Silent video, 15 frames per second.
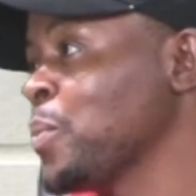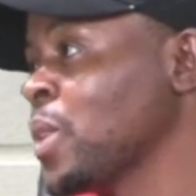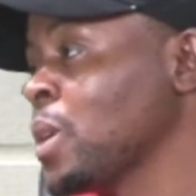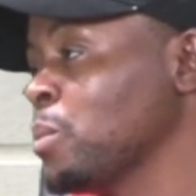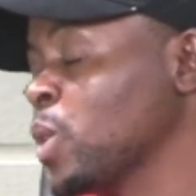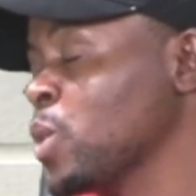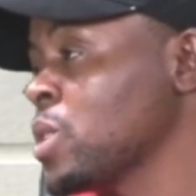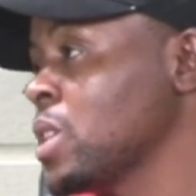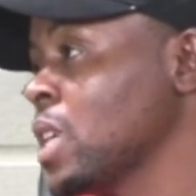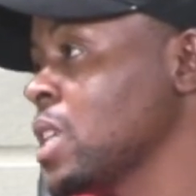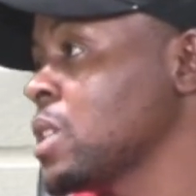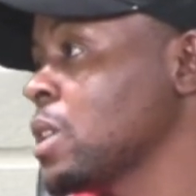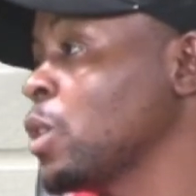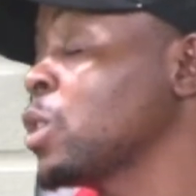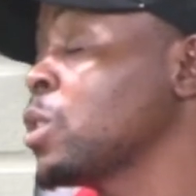Because there is
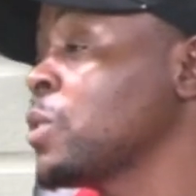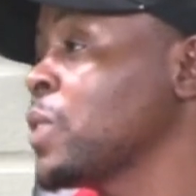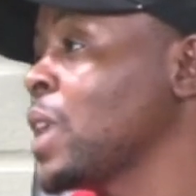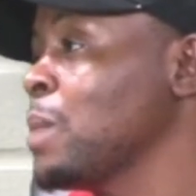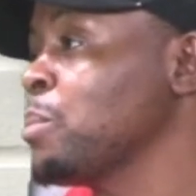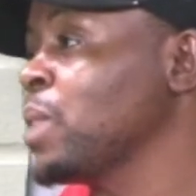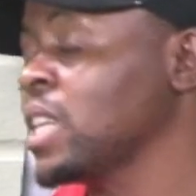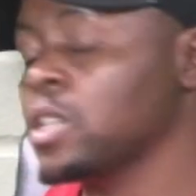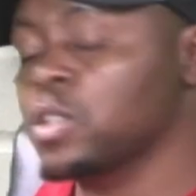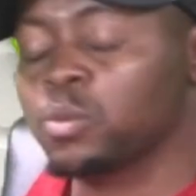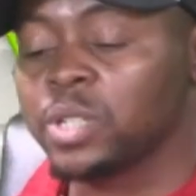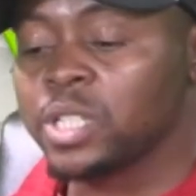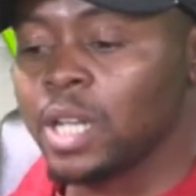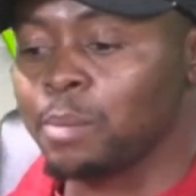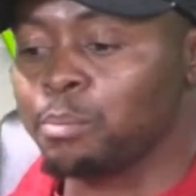a lot of companies
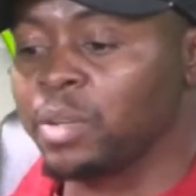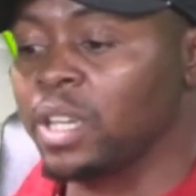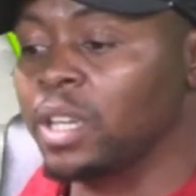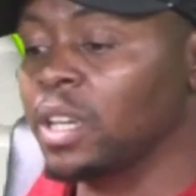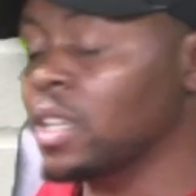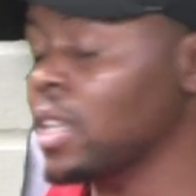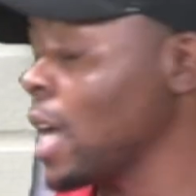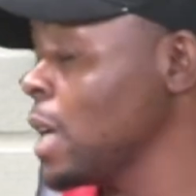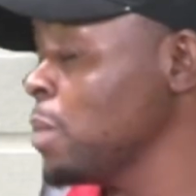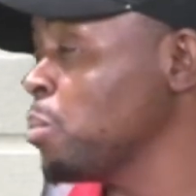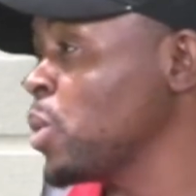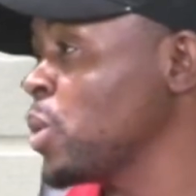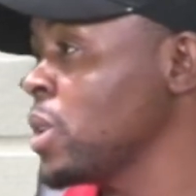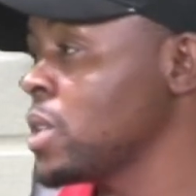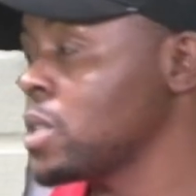which are paying their
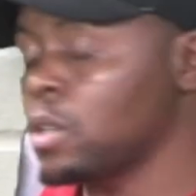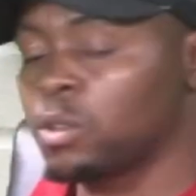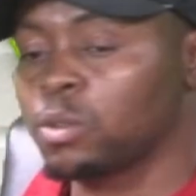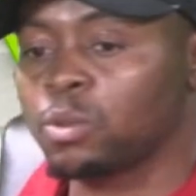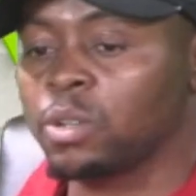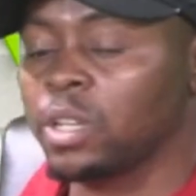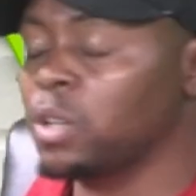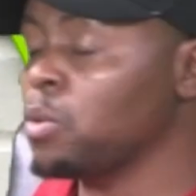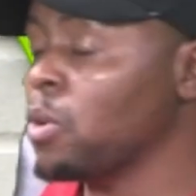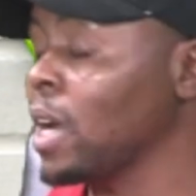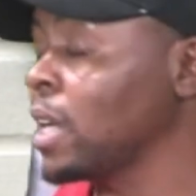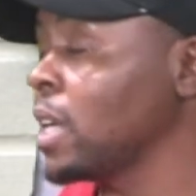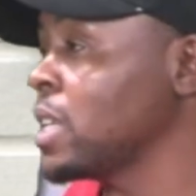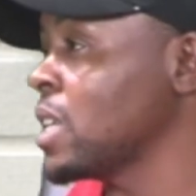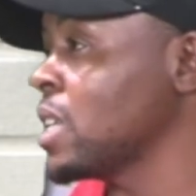employees through
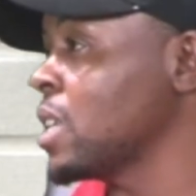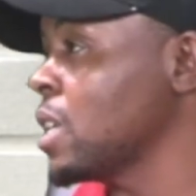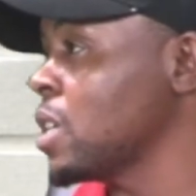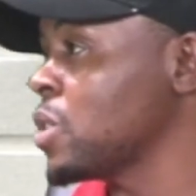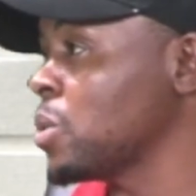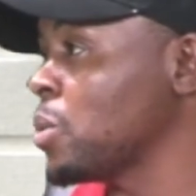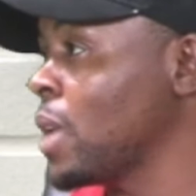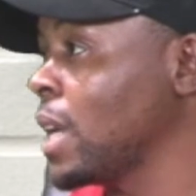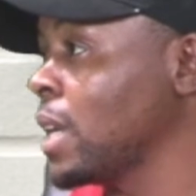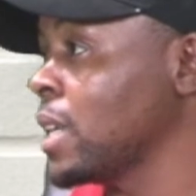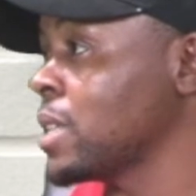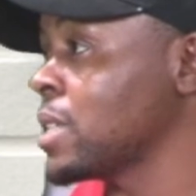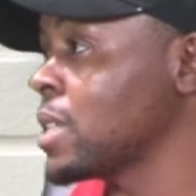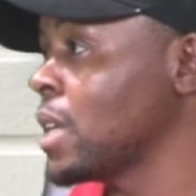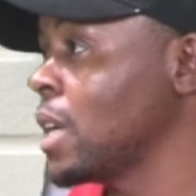e-wallet and easy
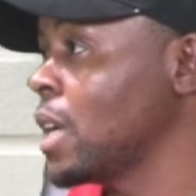wallets.